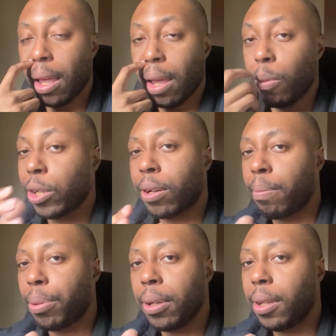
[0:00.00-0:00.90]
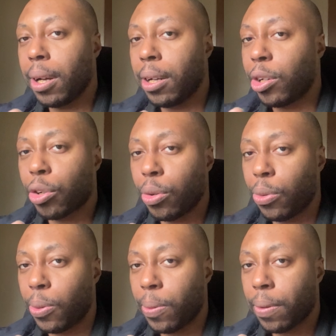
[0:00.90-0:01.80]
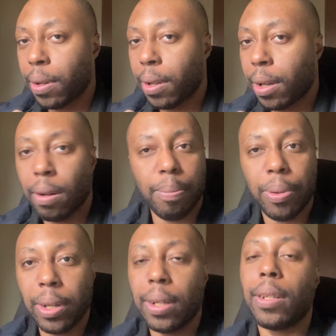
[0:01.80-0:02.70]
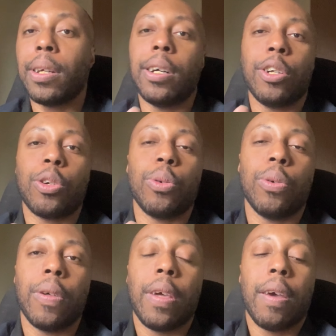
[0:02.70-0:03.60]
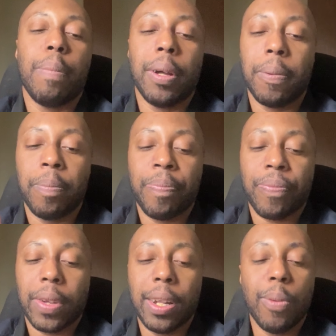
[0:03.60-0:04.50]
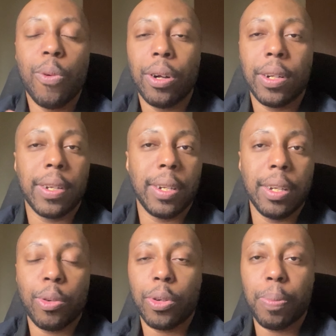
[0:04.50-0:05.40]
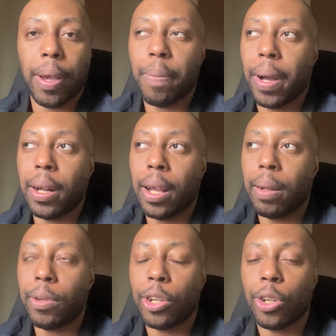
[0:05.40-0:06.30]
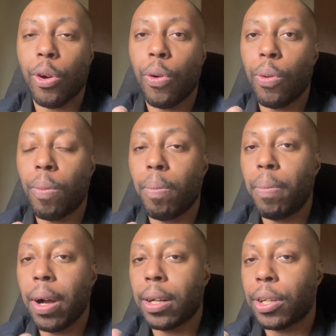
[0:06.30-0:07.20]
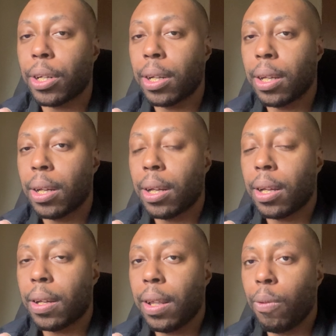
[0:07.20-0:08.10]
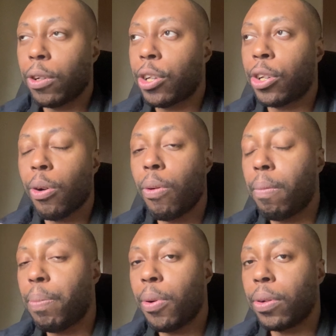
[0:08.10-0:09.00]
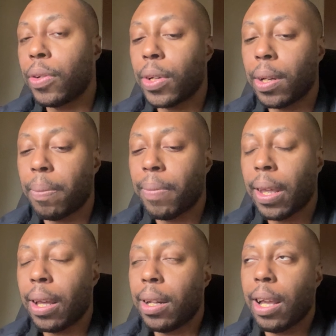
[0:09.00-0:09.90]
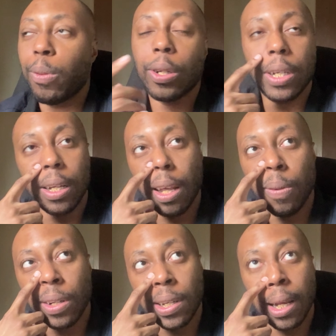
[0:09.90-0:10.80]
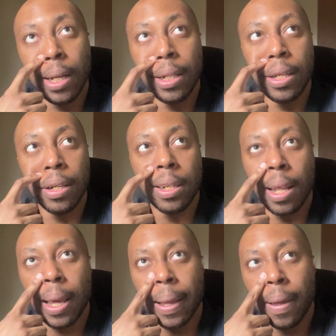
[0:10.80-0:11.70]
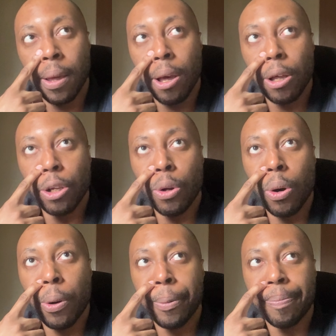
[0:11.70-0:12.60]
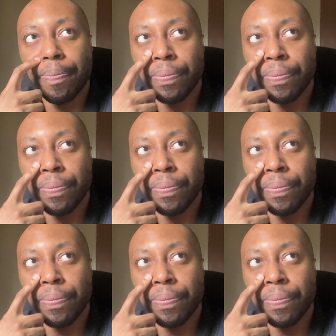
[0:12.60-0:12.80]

it was completely untrue, completely untrue. But they wanted to disrespect my name so much. It was so important to them. They would they would say things like, you know,